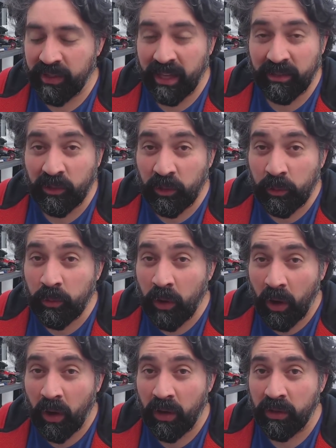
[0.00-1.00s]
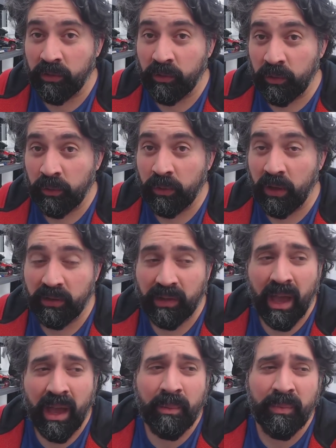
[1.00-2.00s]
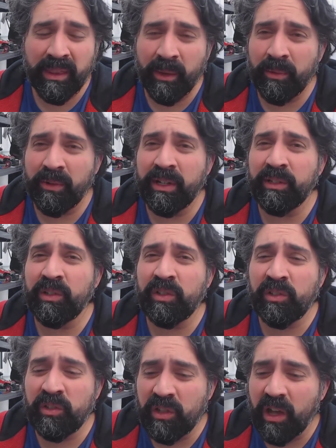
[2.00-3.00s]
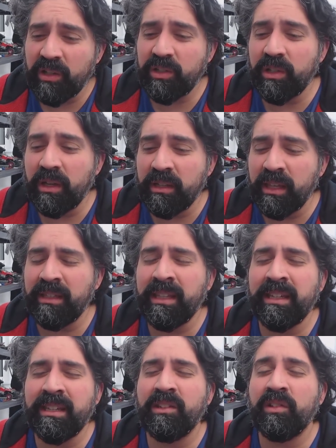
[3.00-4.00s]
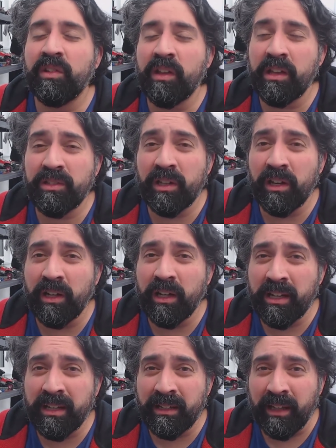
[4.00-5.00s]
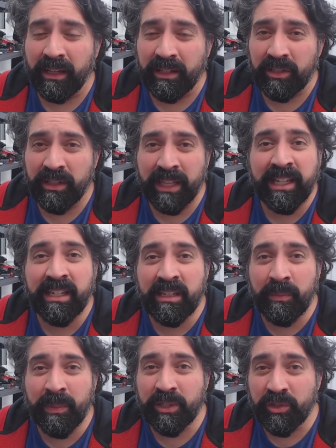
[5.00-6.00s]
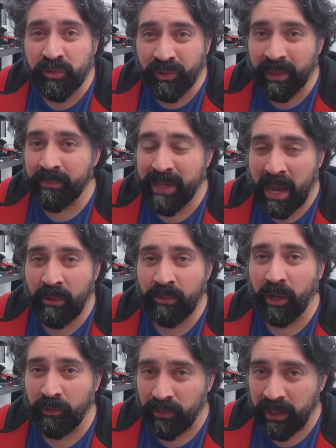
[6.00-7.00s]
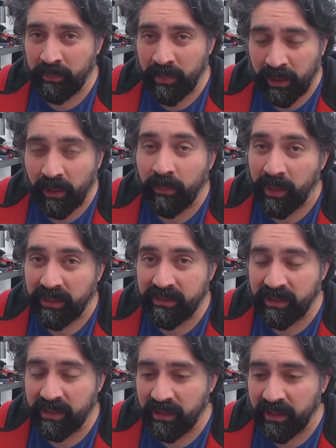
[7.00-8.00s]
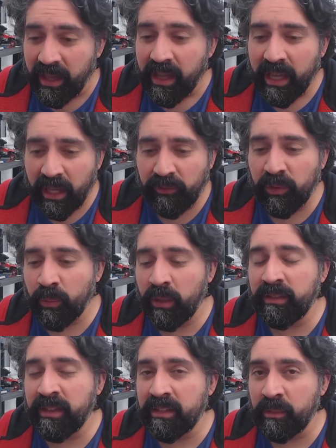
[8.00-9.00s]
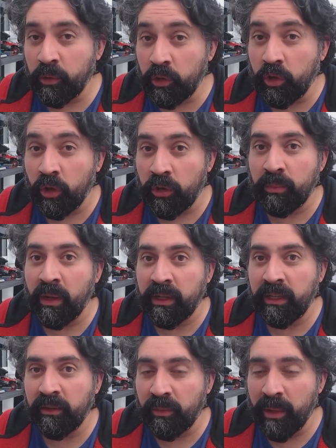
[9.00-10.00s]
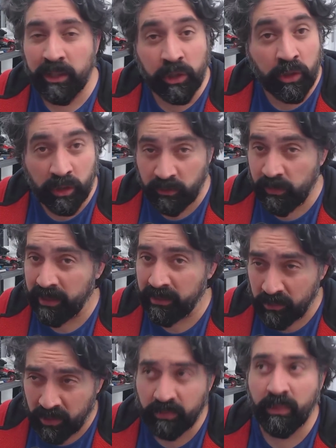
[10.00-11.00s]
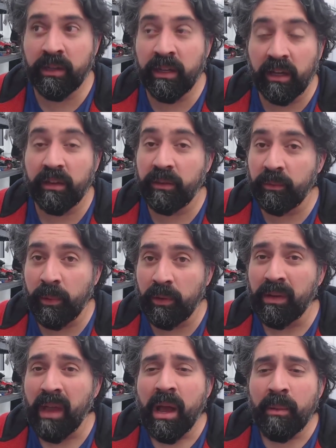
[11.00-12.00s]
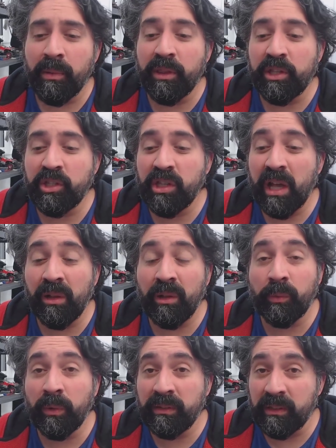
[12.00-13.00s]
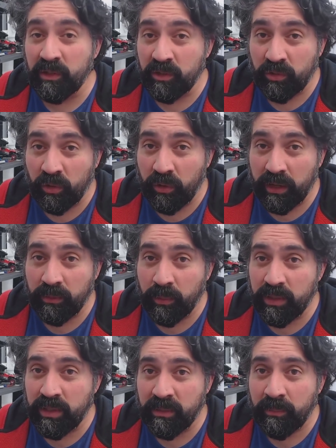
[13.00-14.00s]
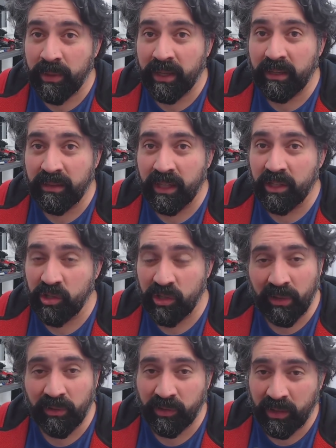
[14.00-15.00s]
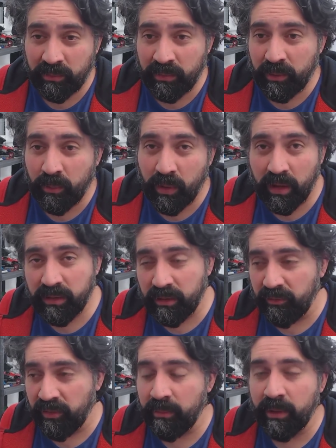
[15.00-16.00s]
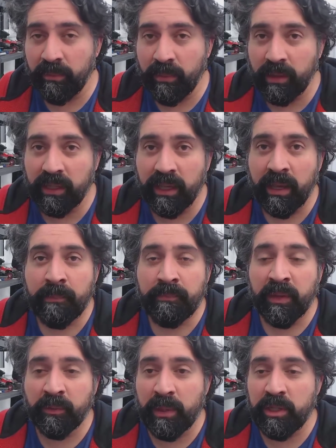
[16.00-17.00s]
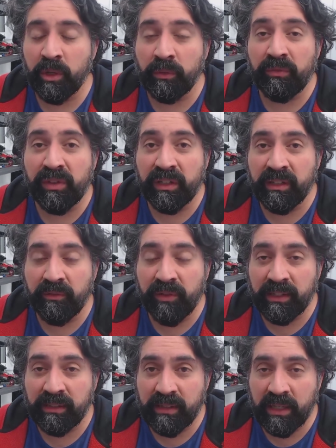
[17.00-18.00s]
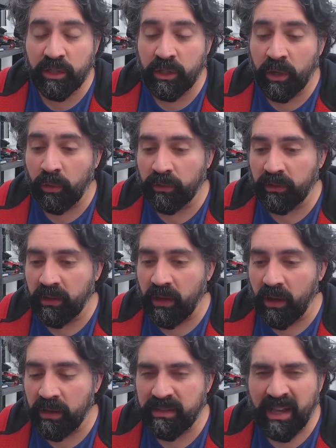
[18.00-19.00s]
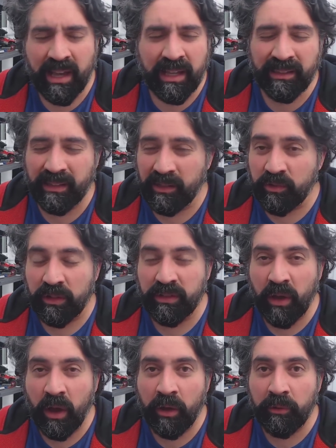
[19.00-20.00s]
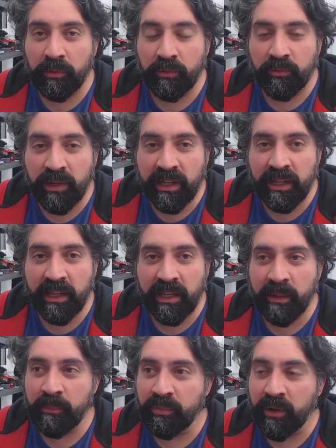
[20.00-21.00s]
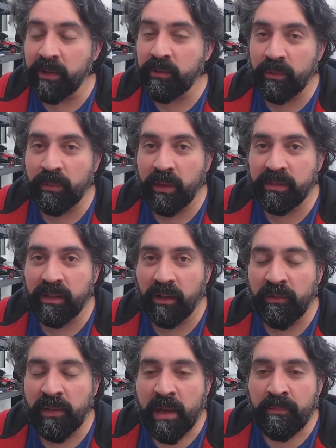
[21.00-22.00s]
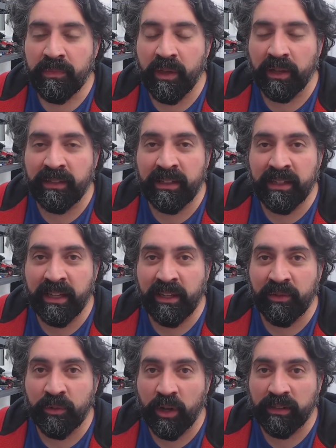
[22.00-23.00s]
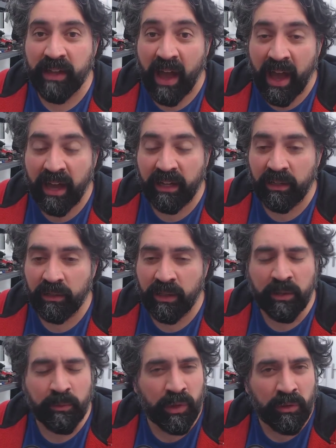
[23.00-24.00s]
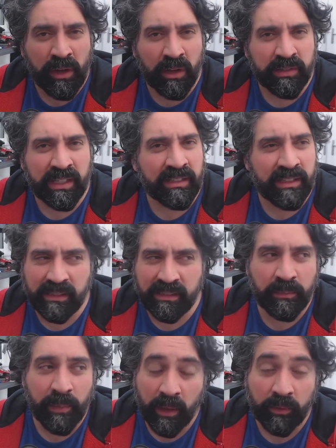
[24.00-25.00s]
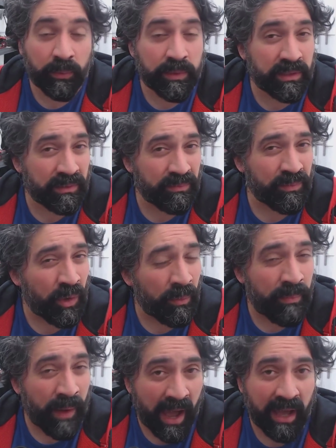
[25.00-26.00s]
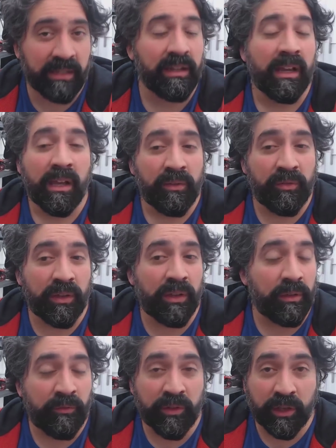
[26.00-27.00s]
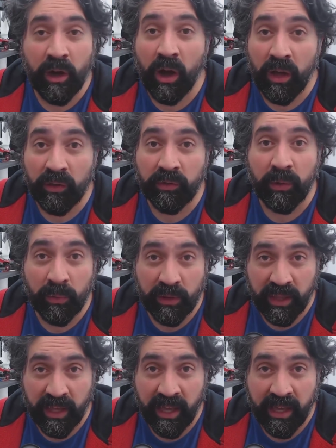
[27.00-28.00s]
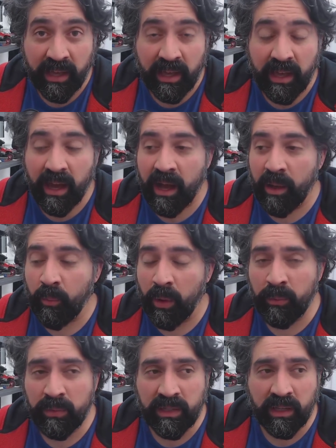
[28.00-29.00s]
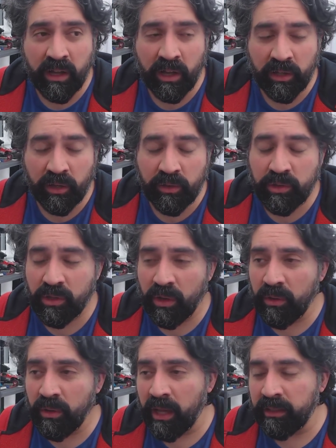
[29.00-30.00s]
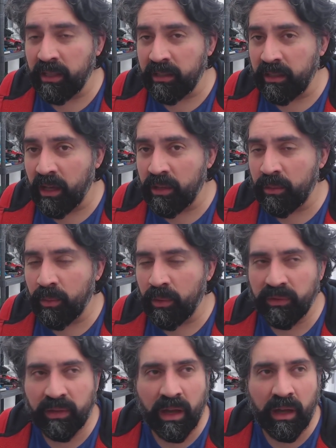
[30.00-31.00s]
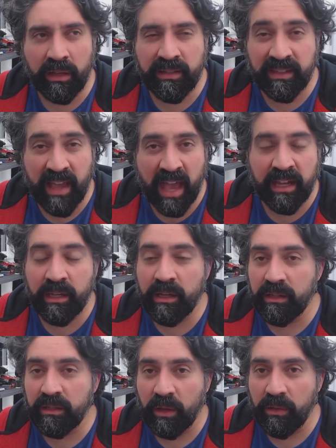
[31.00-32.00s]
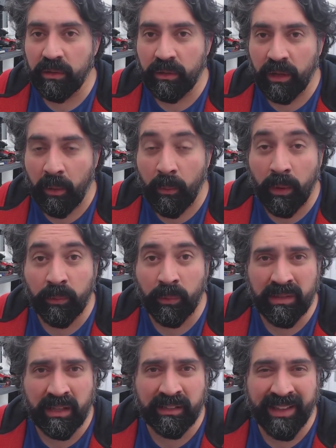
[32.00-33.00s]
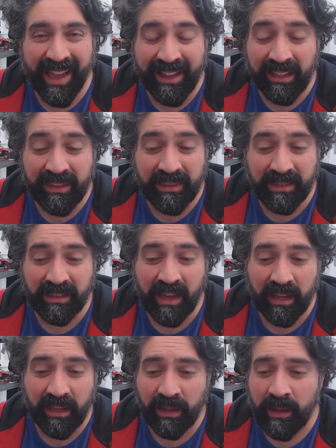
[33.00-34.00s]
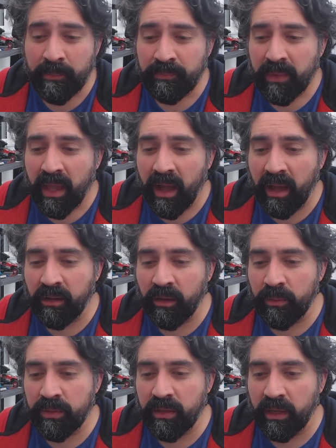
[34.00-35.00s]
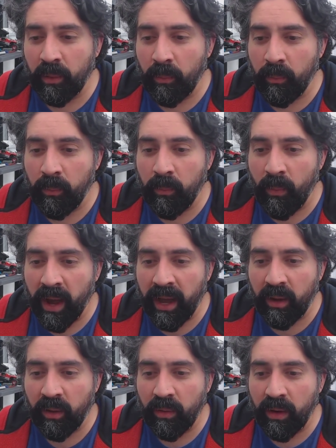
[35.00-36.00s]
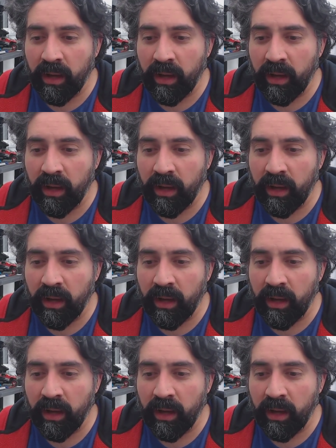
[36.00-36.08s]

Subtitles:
It had two cars, but they were in they needed such a, like, they needed to be stripped down and rebuilt, basically, if you wanted to get some good money from it. And you could have made some good money, I suppose, but the shells were destroyed, which is a big thing. Shells can be worth a fair bit of money, especially on vintage older cars. Destroyed. So I was really impressed with myself that I didn't even try to haggle. He was only asking £60, which is not bad for the cars that were there. One was a Kyosho, and then the other was a Sen. So like one was like an 8th scale. And I was like, wow.